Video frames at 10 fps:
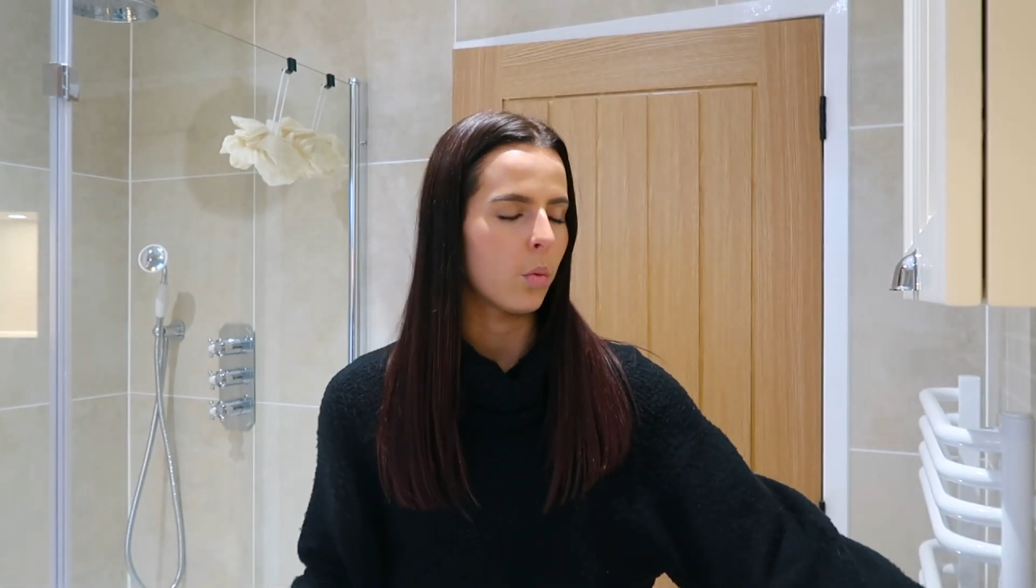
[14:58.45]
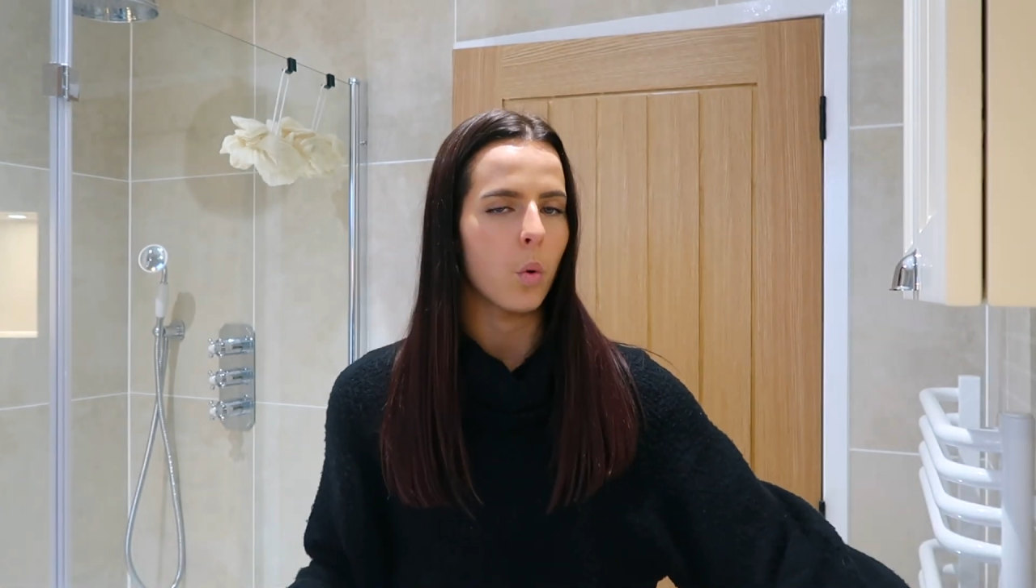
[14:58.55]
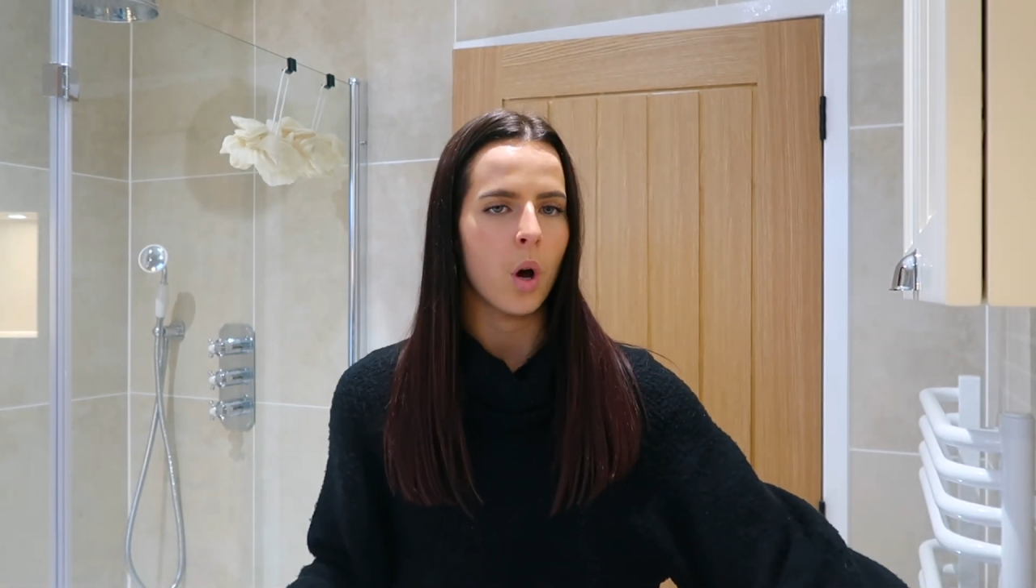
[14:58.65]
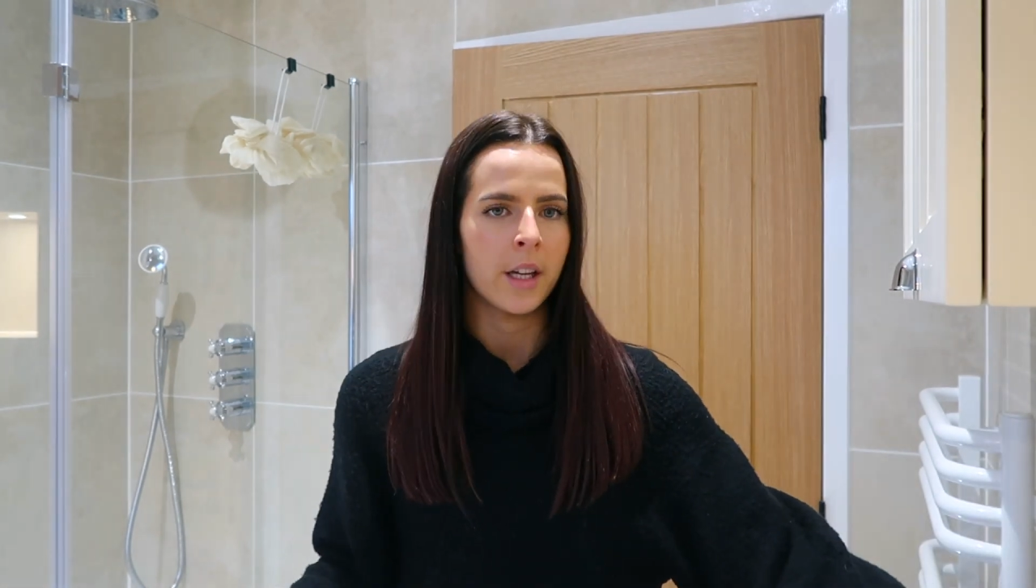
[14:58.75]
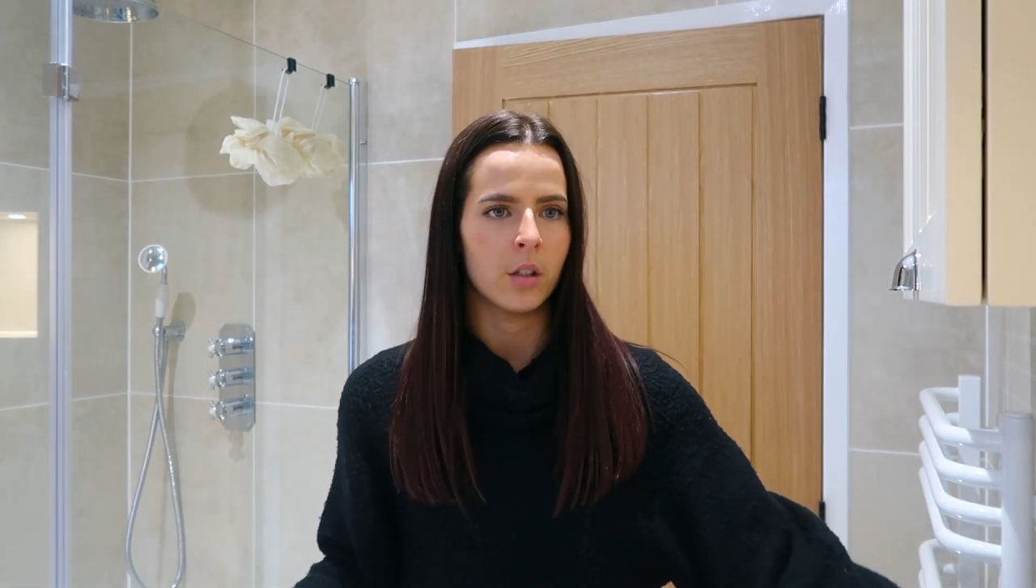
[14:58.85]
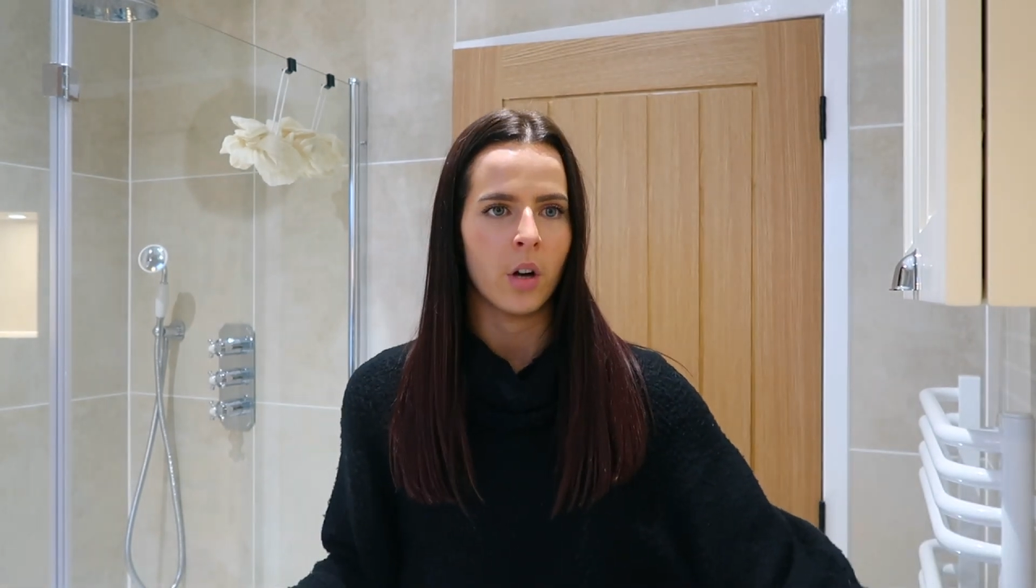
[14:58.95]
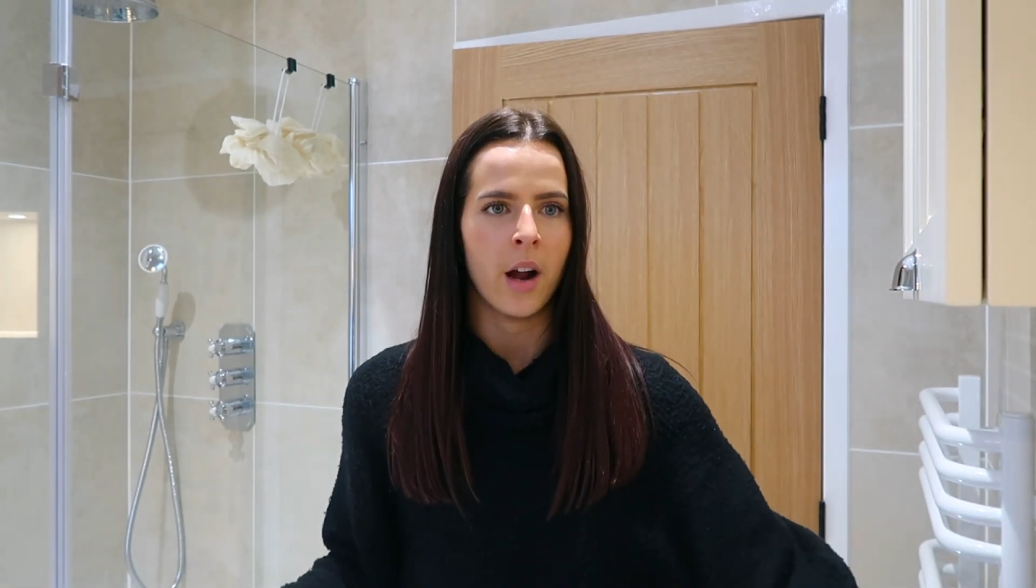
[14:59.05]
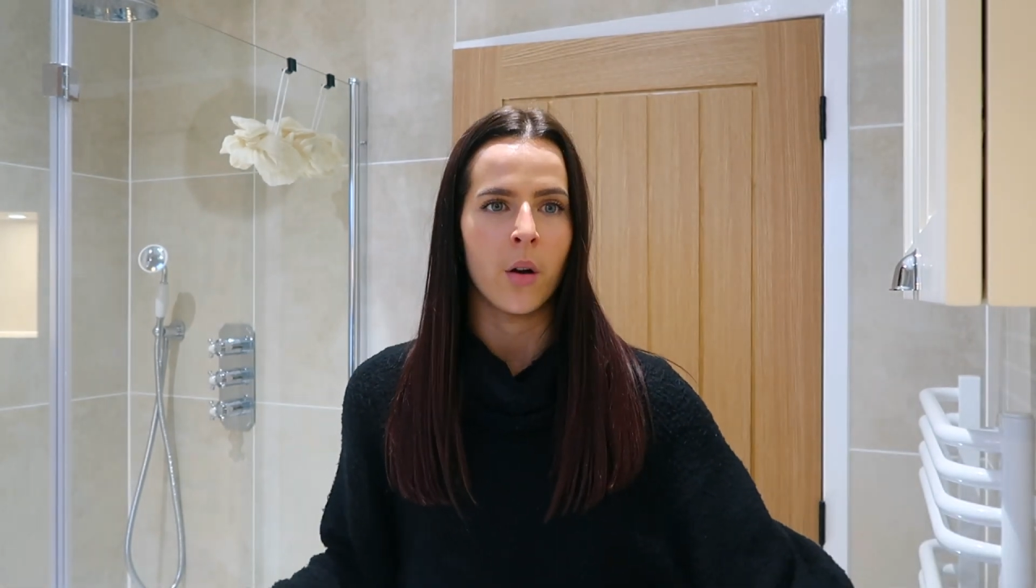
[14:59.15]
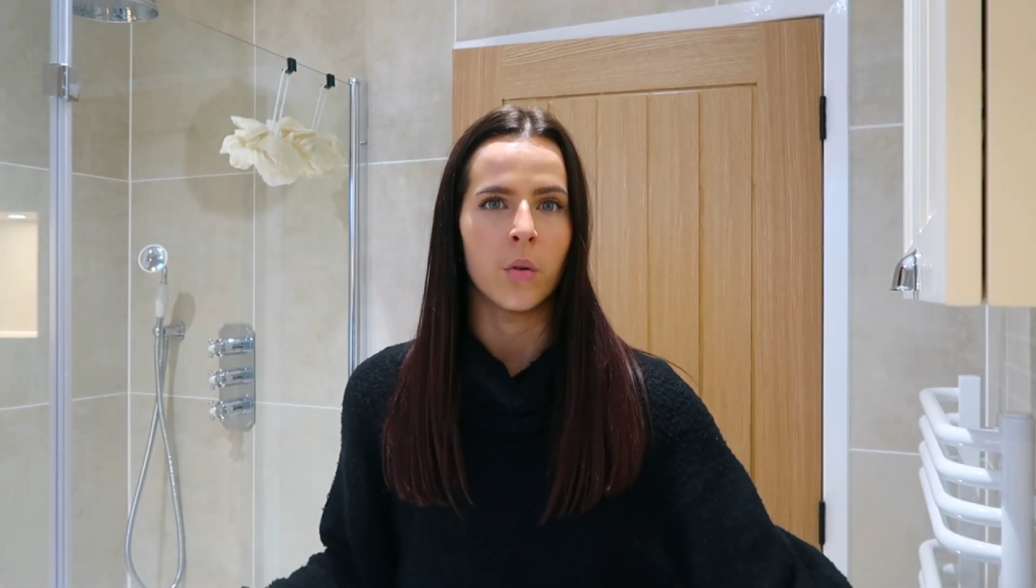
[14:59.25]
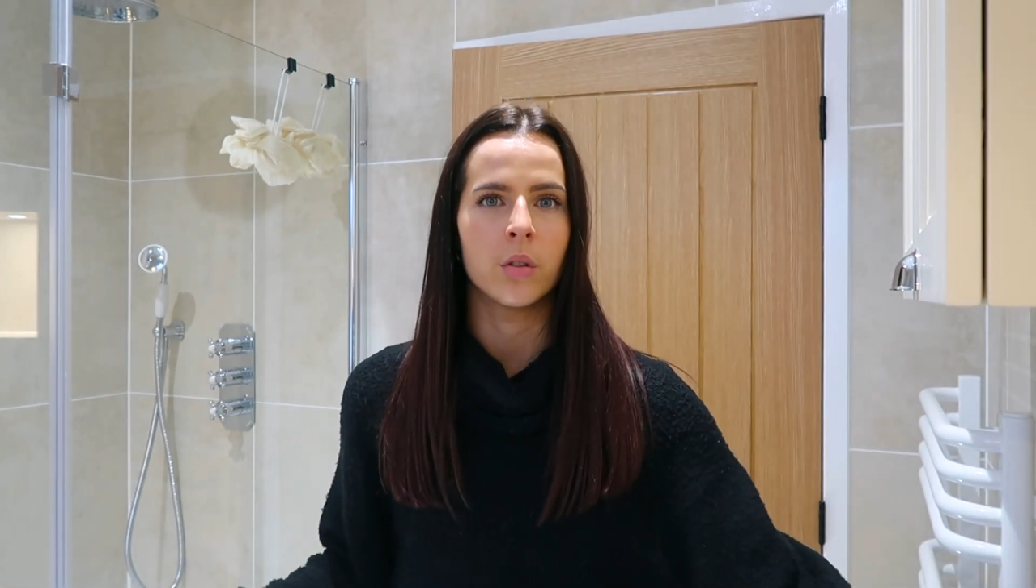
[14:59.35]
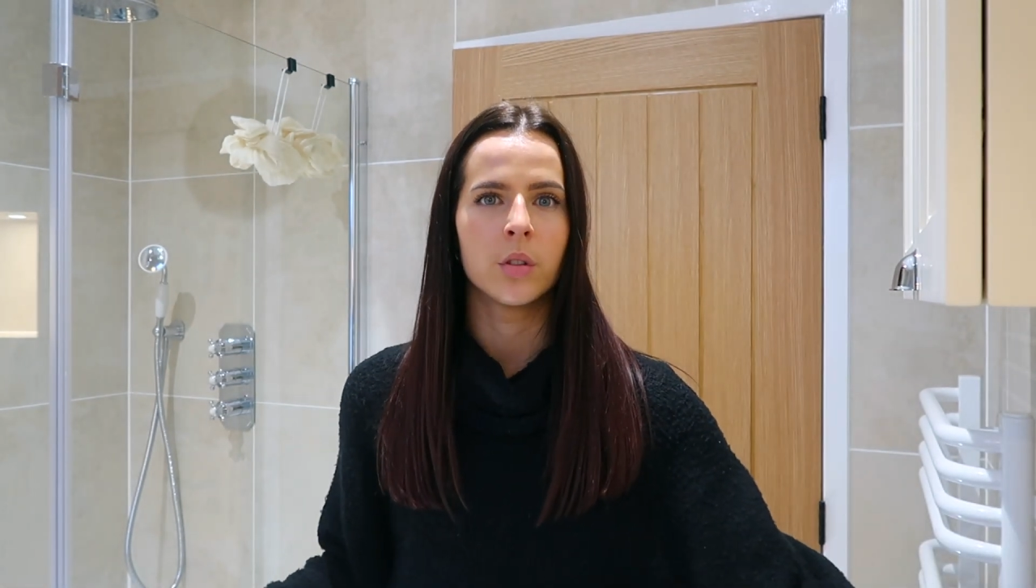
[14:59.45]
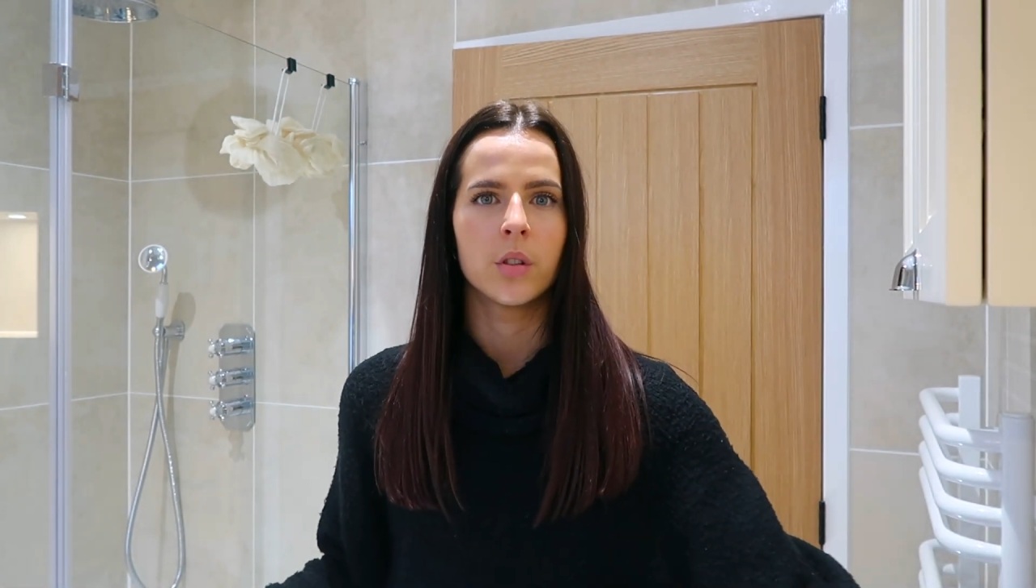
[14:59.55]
white grout